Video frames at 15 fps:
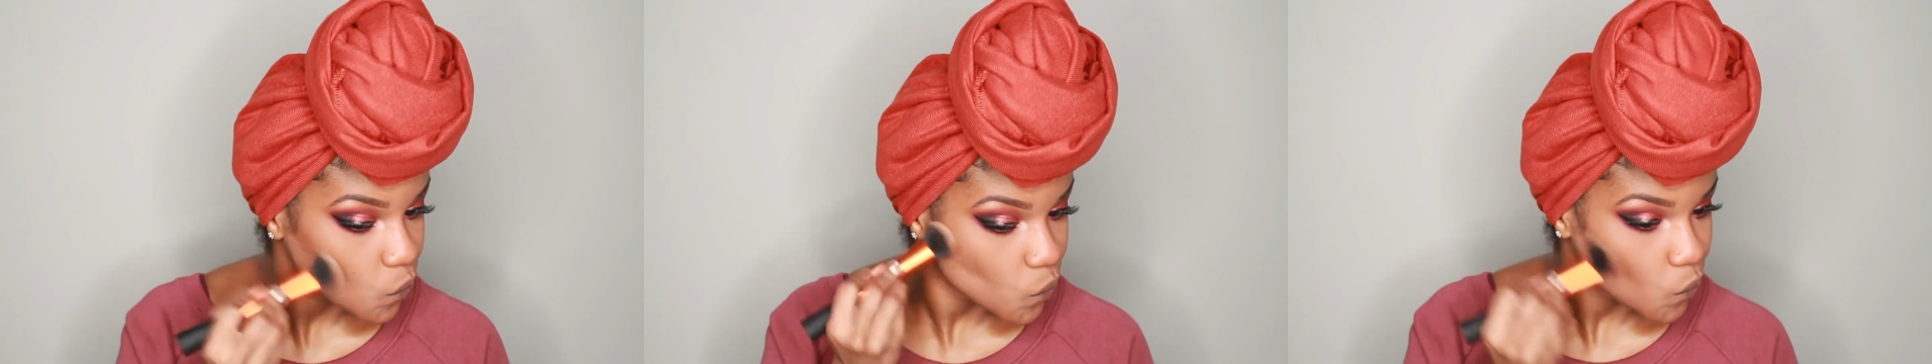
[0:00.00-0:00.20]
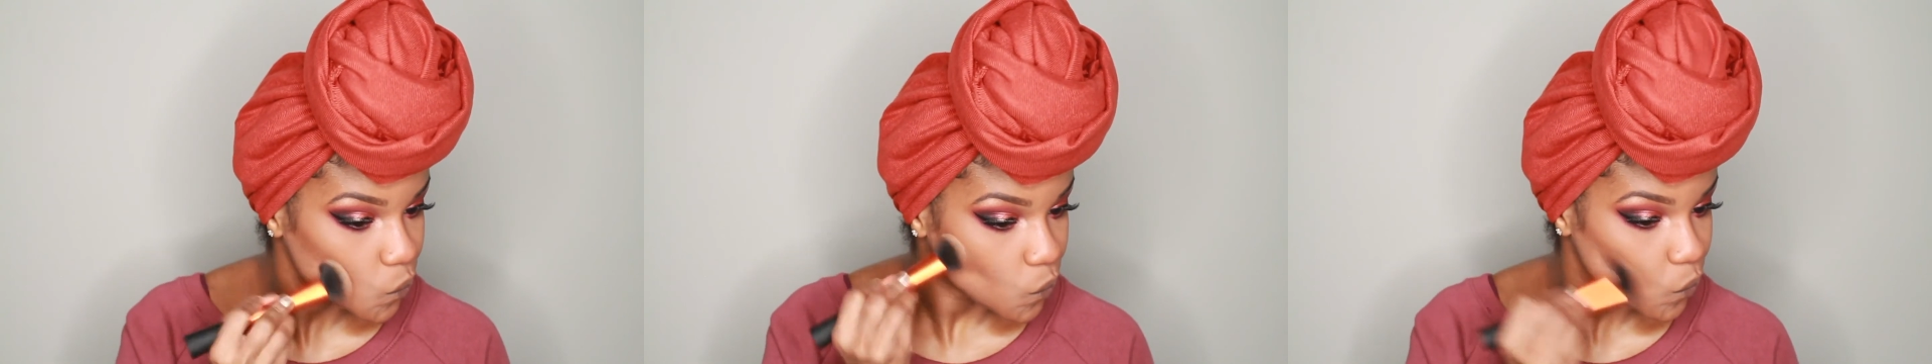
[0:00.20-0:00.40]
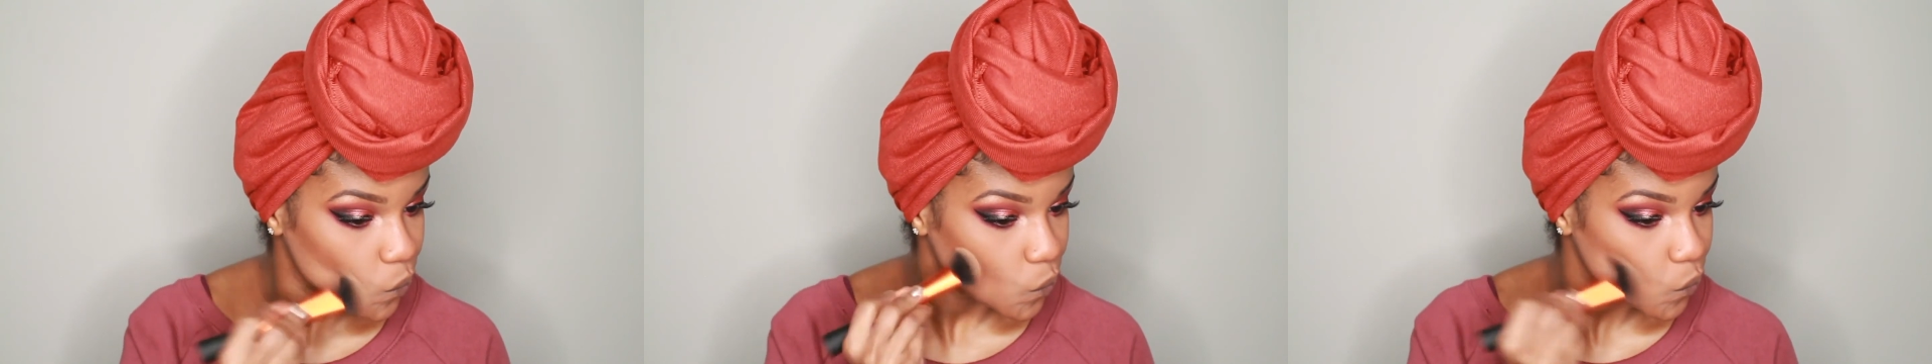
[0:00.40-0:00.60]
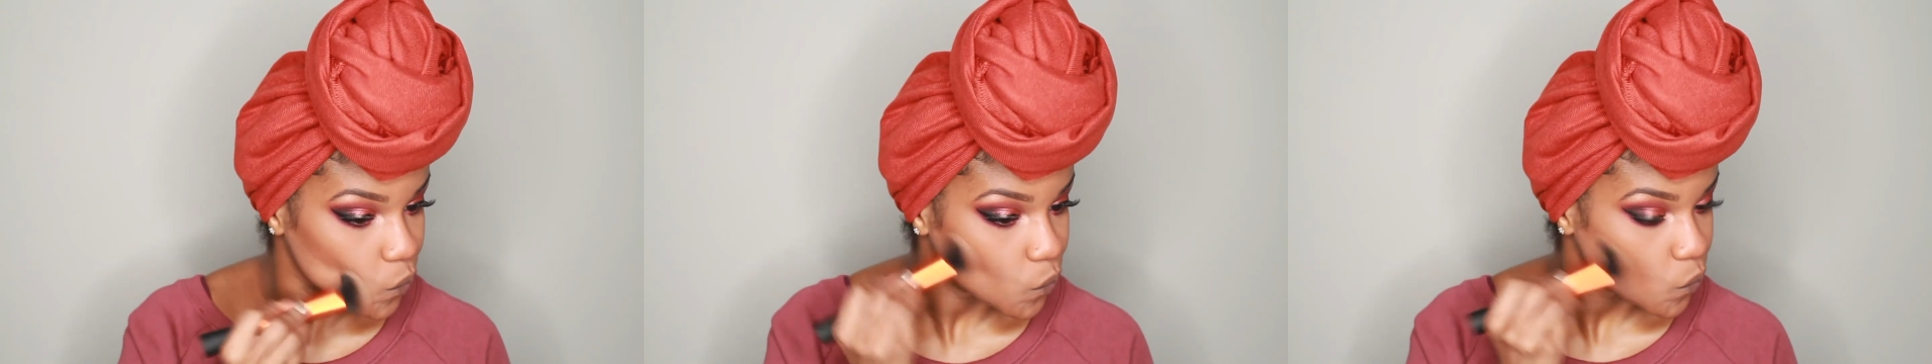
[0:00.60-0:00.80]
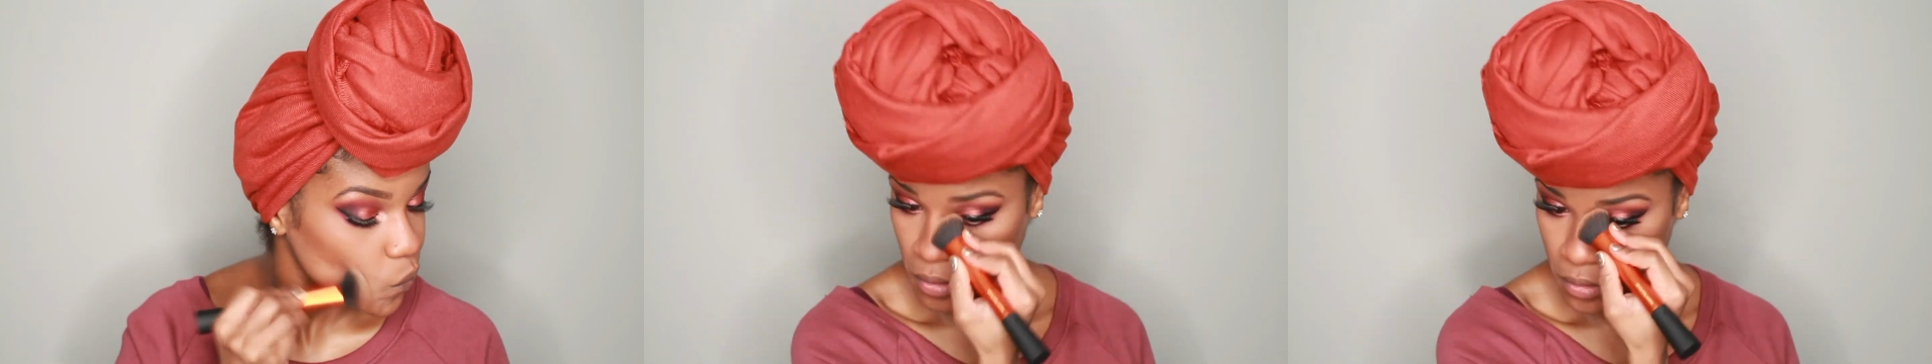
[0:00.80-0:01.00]
And I'm
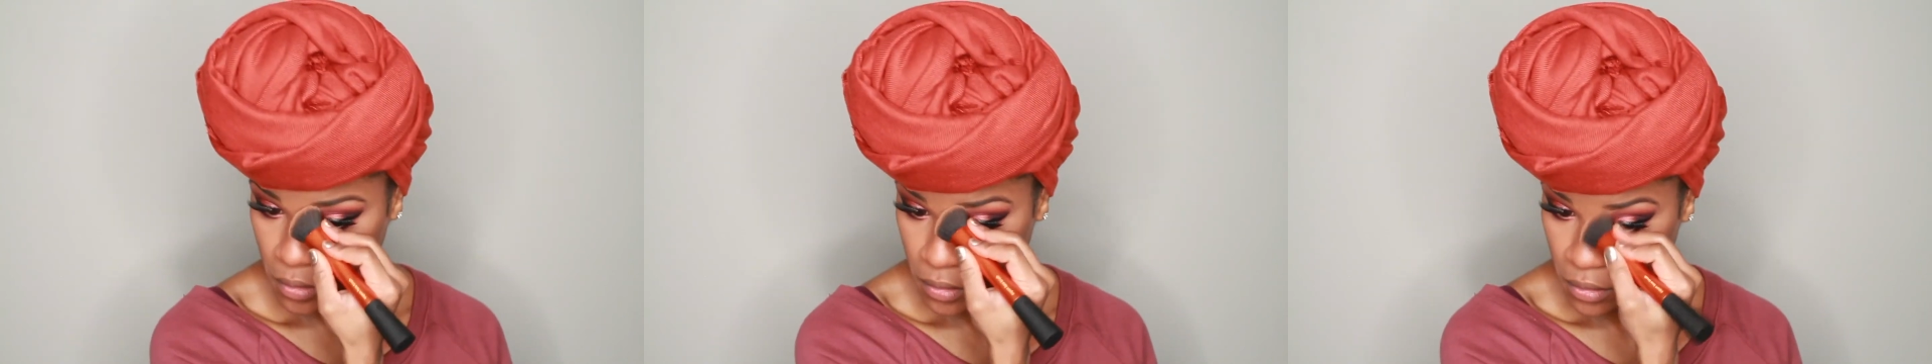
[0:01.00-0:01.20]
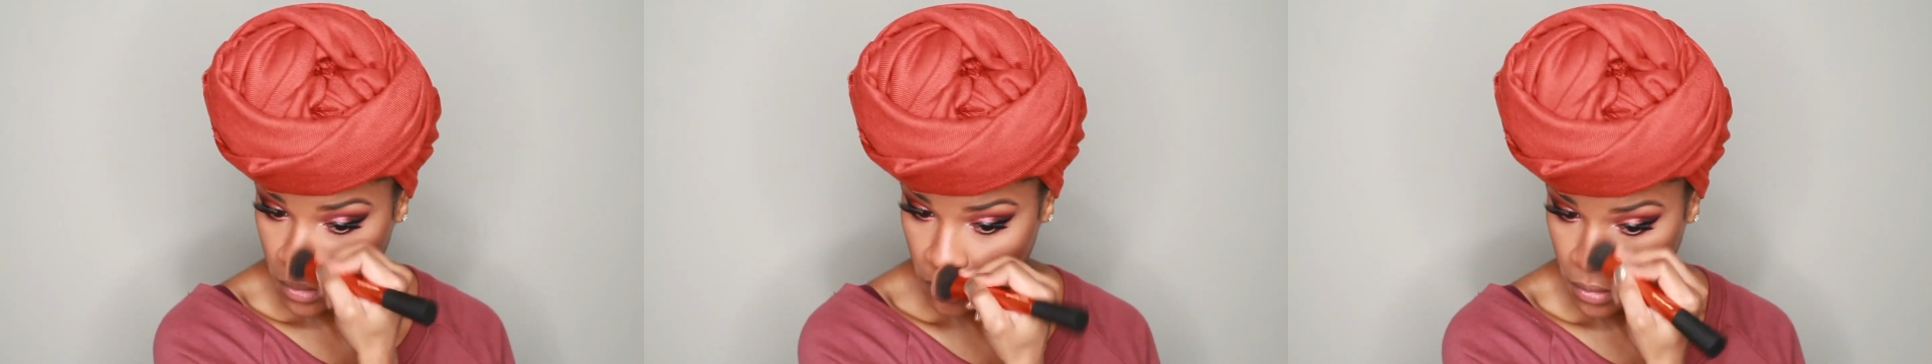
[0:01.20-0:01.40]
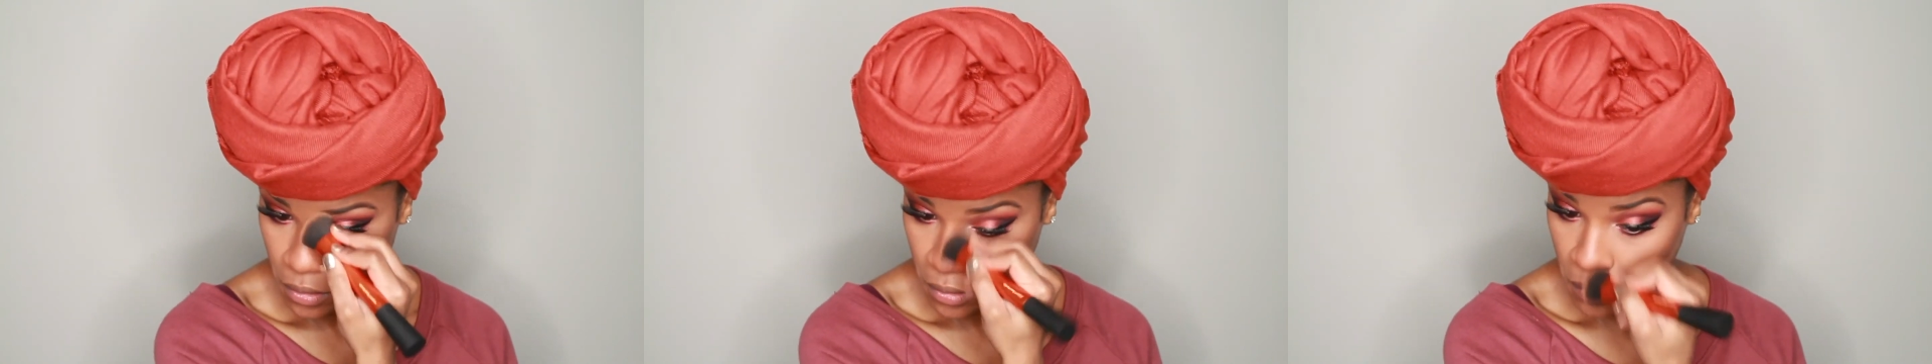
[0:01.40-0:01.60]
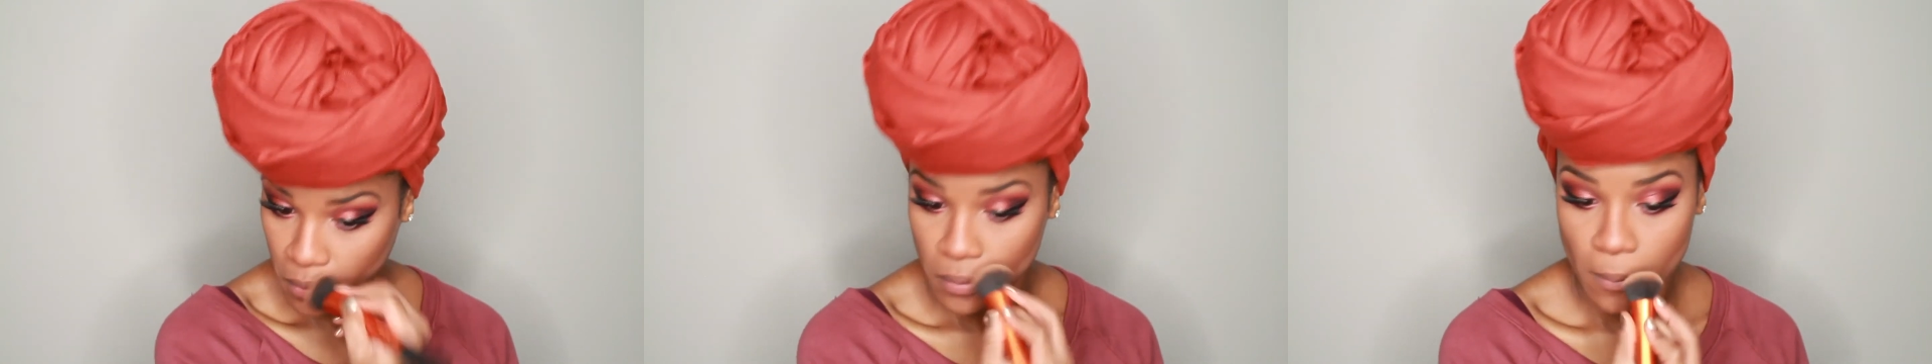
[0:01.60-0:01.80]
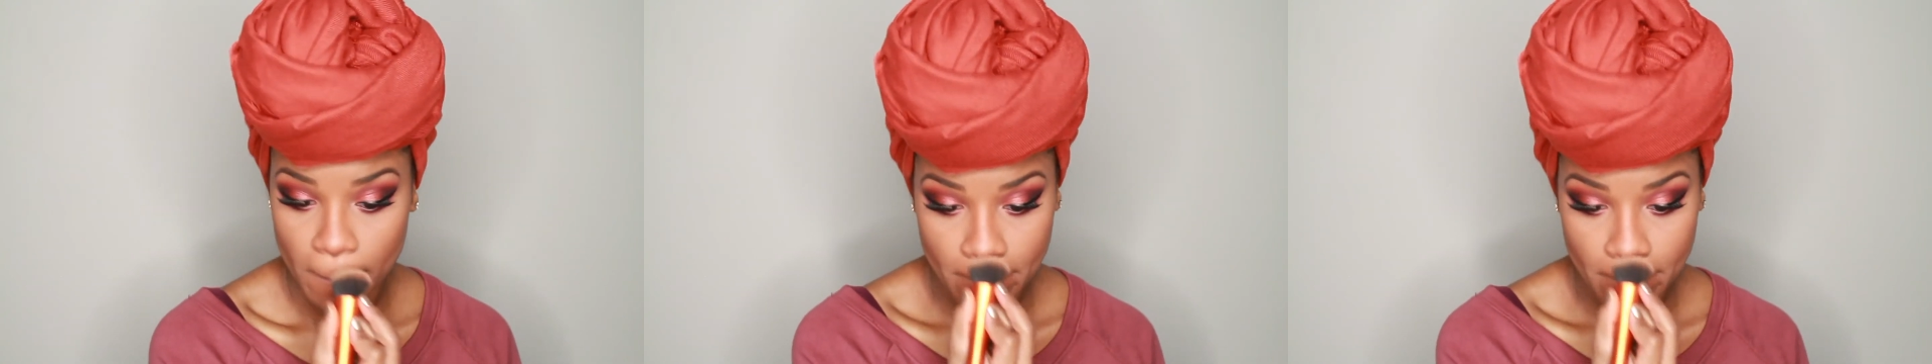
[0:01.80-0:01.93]
just going over those